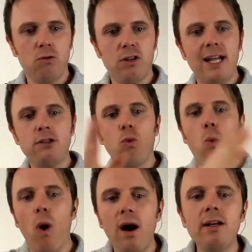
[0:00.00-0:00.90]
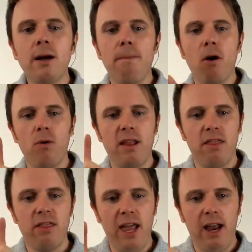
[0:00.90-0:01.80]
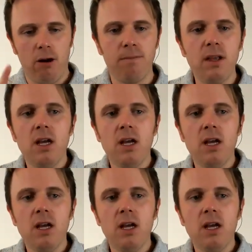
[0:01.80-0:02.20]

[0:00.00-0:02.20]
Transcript: So that's one component there.